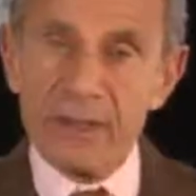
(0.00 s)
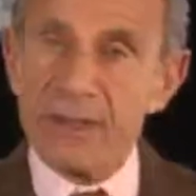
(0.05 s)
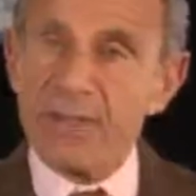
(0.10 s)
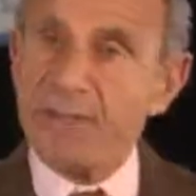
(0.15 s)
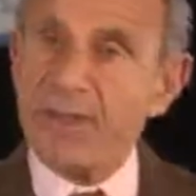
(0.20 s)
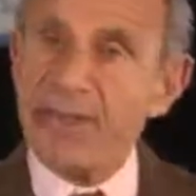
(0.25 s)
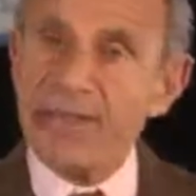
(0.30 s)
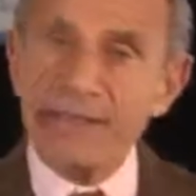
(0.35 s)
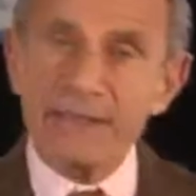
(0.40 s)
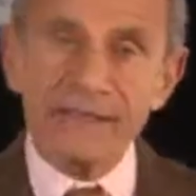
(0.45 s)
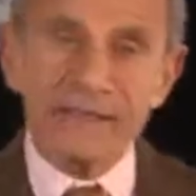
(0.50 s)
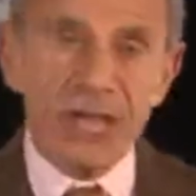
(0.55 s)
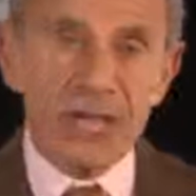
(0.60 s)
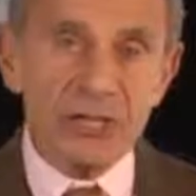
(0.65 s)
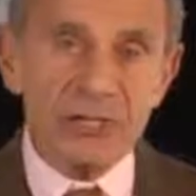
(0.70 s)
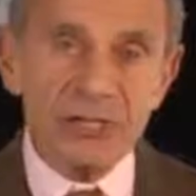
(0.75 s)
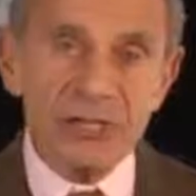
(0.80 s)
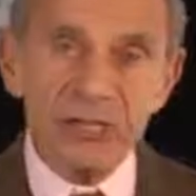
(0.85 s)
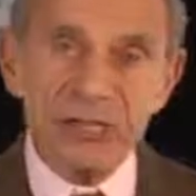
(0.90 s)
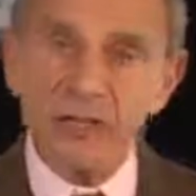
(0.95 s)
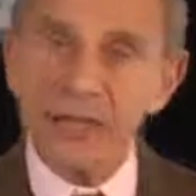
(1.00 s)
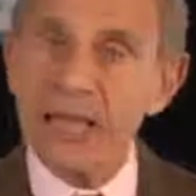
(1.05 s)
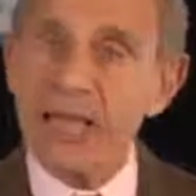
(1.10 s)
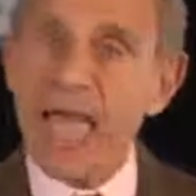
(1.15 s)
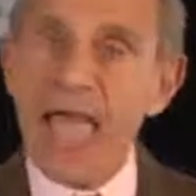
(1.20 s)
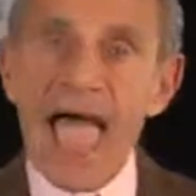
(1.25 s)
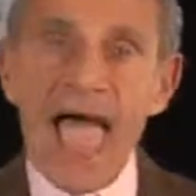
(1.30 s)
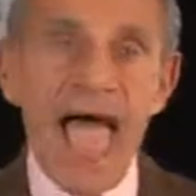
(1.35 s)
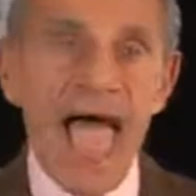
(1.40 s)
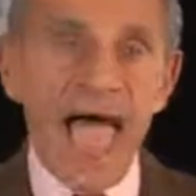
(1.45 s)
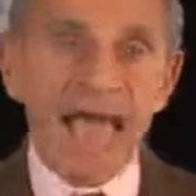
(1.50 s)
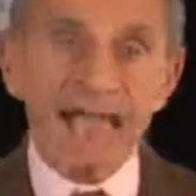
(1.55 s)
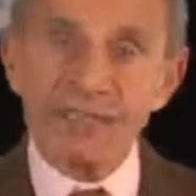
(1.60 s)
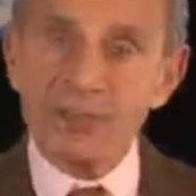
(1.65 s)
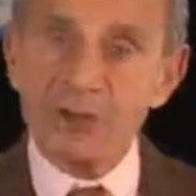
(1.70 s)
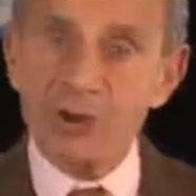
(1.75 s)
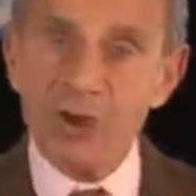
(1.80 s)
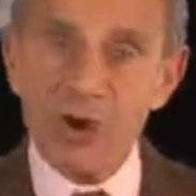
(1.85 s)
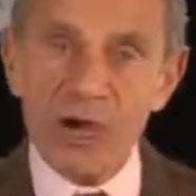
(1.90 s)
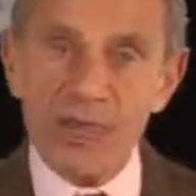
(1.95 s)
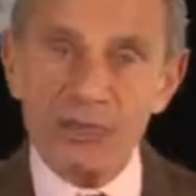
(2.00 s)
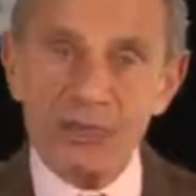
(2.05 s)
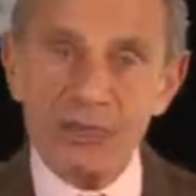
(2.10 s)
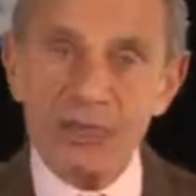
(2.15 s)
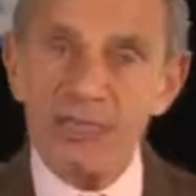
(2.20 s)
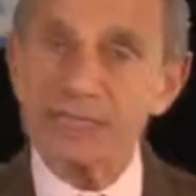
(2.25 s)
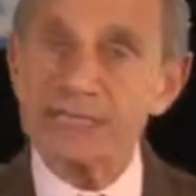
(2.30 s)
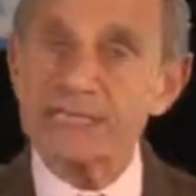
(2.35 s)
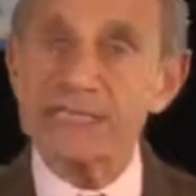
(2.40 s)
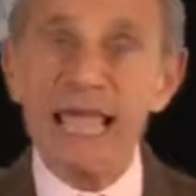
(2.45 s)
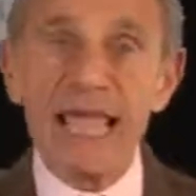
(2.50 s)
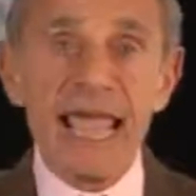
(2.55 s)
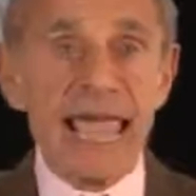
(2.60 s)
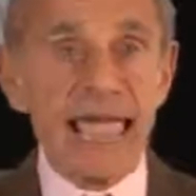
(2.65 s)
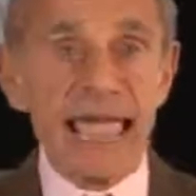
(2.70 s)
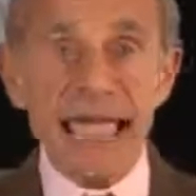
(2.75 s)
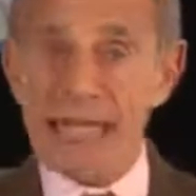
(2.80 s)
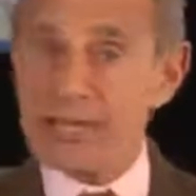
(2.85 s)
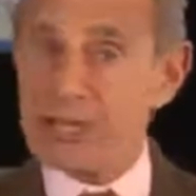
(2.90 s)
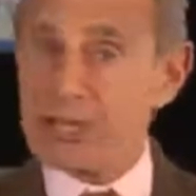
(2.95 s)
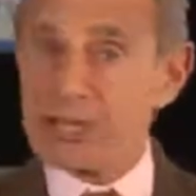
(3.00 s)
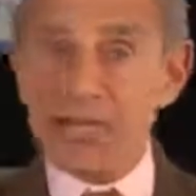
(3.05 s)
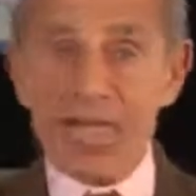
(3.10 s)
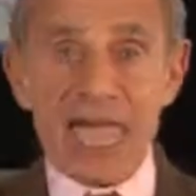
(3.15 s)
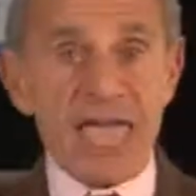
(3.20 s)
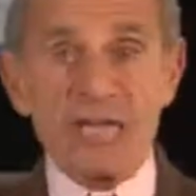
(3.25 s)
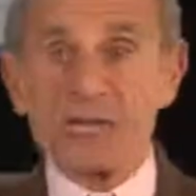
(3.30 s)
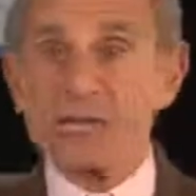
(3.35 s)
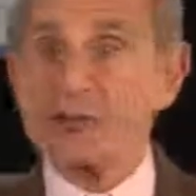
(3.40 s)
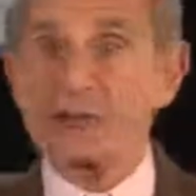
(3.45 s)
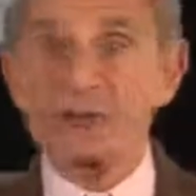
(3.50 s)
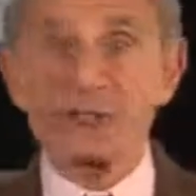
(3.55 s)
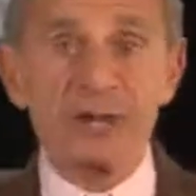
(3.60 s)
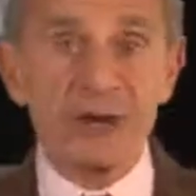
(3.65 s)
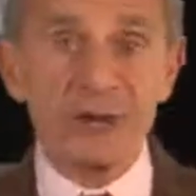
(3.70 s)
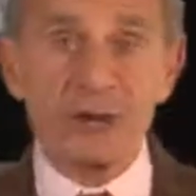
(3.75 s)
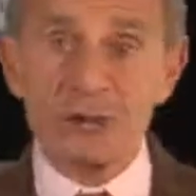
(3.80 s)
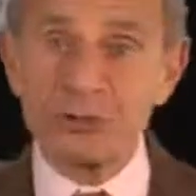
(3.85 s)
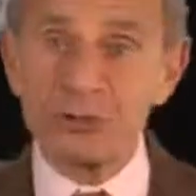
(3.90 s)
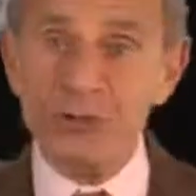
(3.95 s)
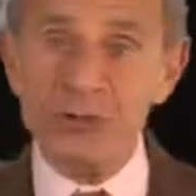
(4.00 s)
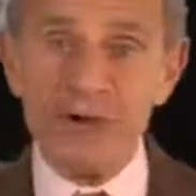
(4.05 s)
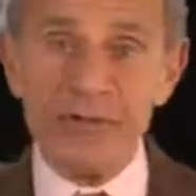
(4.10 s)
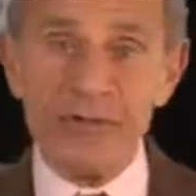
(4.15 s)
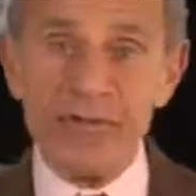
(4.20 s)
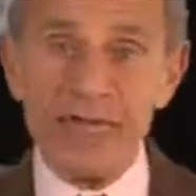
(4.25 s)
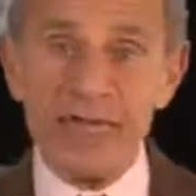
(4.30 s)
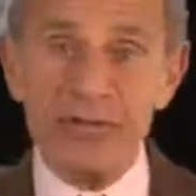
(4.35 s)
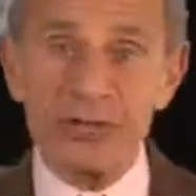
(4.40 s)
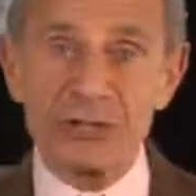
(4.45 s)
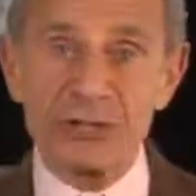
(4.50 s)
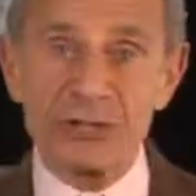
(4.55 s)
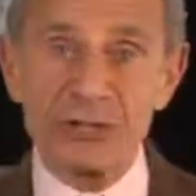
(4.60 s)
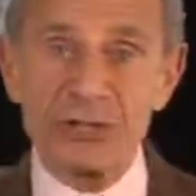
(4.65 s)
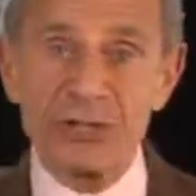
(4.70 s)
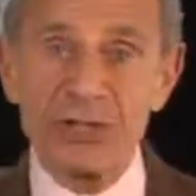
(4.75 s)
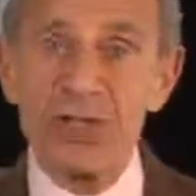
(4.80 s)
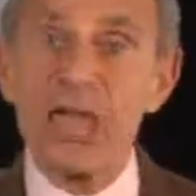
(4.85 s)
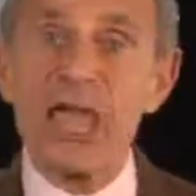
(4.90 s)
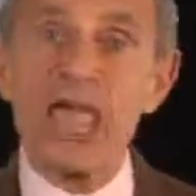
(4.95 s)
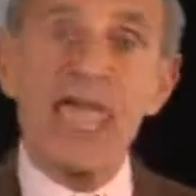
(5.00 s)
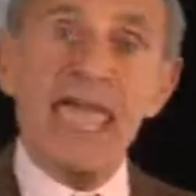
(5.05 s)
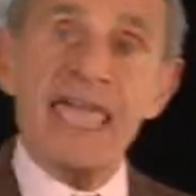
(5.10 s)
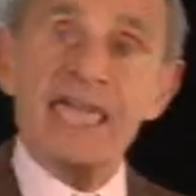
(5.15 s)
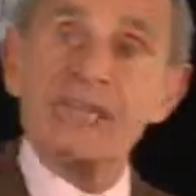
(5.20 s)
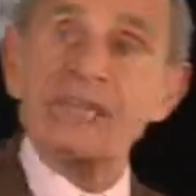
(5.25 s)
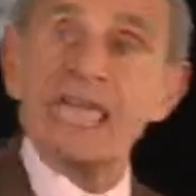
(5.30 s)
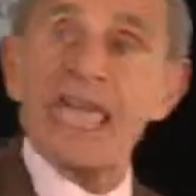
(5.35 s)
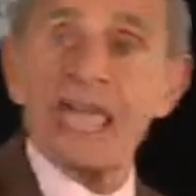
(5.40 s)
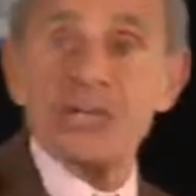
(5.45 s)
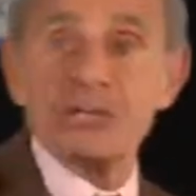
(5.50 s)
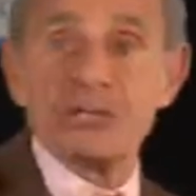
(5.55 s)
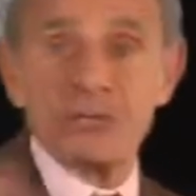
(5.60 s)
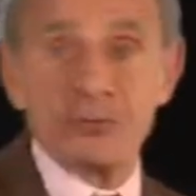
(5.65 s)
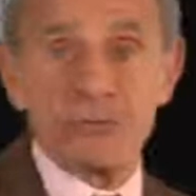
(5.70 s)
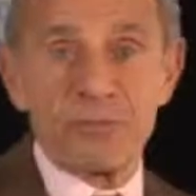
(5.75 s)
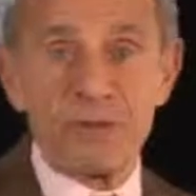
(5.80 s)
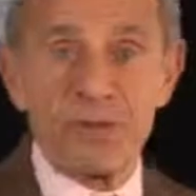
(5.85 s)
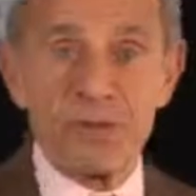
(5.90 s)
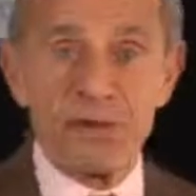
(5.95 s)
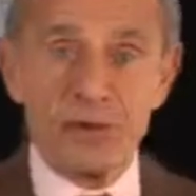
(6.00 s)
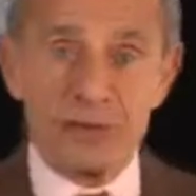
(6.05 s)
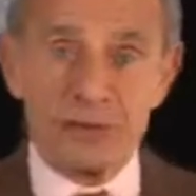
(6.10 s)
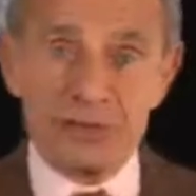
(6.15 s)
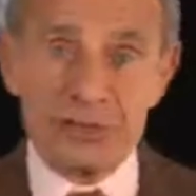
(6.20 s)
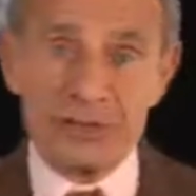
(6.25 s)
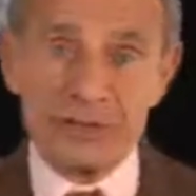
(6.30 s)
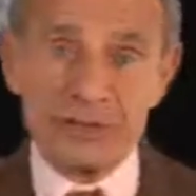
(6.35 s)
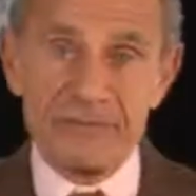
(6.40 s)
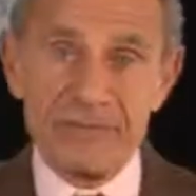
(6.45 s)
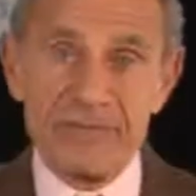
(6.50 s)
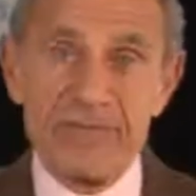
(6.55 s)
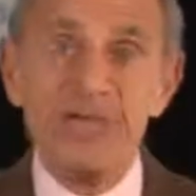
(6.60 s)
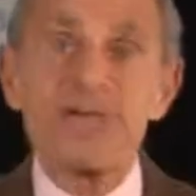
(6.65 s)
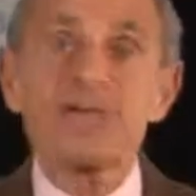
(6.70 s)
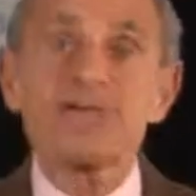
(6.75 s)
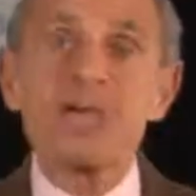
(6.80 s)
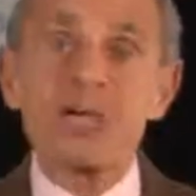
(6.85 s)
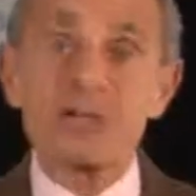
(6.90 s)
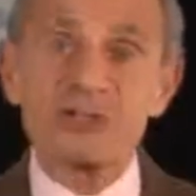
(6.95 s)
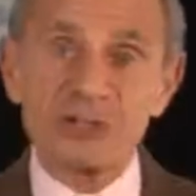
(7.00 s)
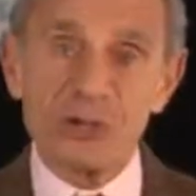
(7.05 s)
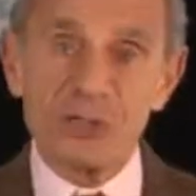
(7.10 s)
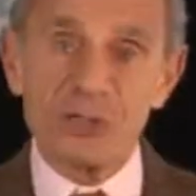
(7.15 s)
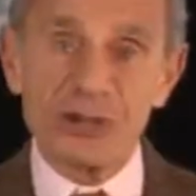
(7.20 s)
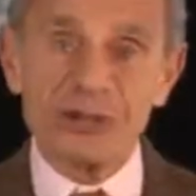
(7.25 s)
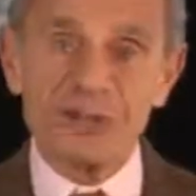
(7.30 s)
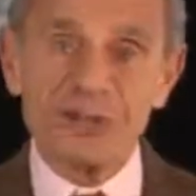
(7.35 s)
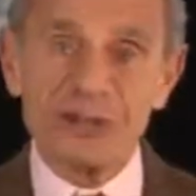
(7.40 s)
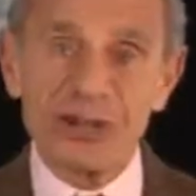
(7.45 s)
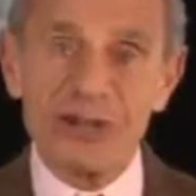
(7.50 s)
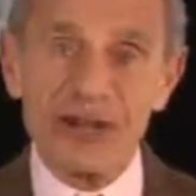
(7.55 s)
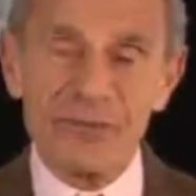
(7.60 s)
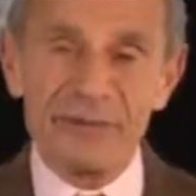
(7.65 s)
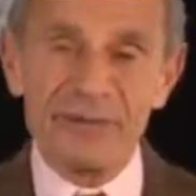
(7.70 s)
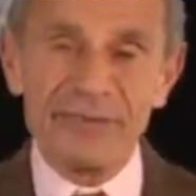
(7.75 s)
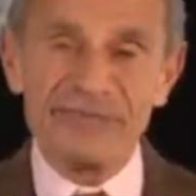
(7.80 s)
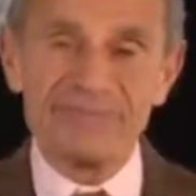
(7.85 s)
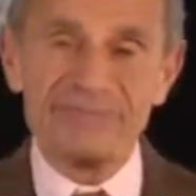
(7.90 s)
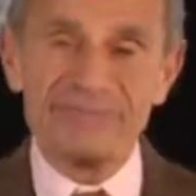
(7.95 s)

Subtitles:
Pay attention, ask questions, engage your territory manager, engage your peers. Thanks so much for coming.